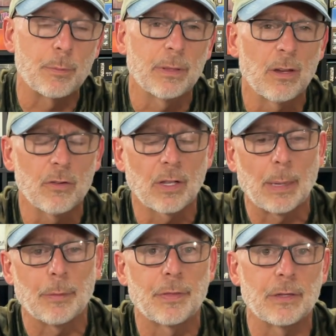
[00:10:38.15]
But there's a
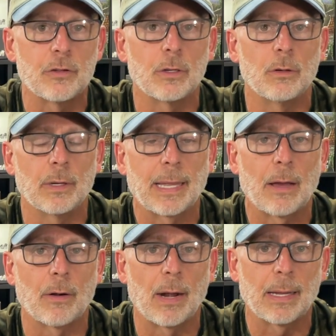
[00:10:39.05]
couple things you can do to
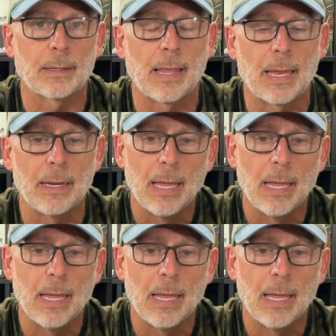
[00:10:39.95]
counteract that.